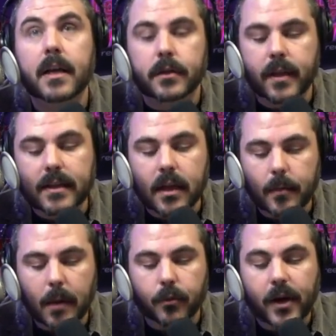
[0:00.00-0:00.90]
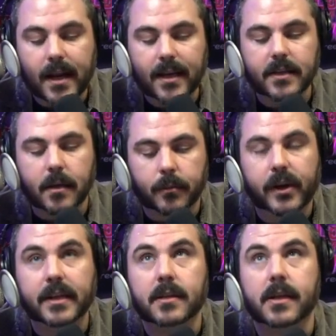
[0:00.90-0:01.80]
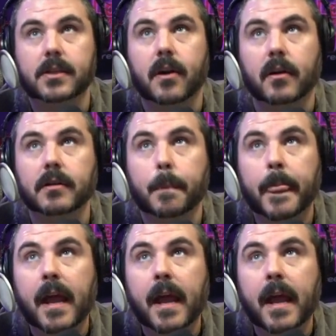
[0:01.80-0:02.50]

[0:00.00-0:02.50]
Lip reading: So that's going to be a pretty decent place to start.